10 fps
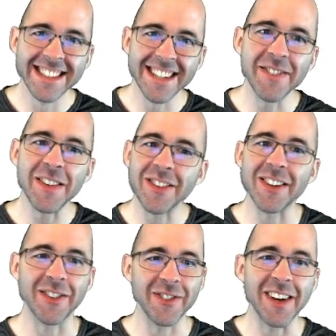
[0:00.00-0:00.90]
some
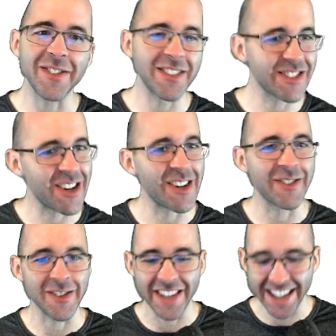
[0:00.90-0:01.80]
people are five foot tall
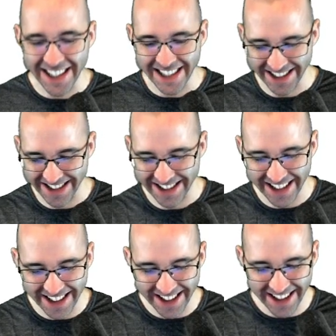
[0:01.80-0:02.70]
for many years.
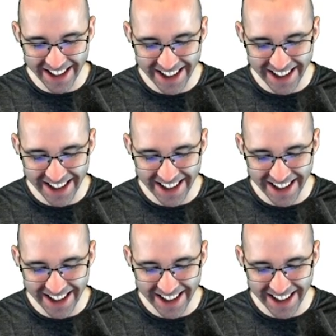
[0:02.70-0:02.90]
And that,